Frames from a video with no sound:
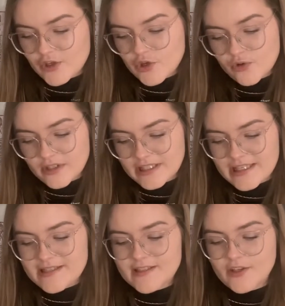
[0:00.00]
new
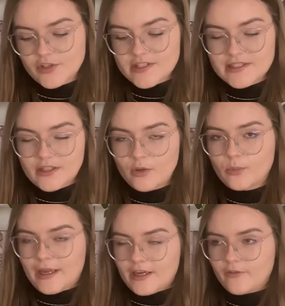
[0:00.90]
release you're still
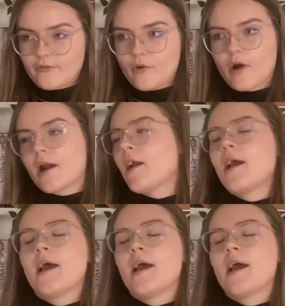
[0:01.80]
waiting for?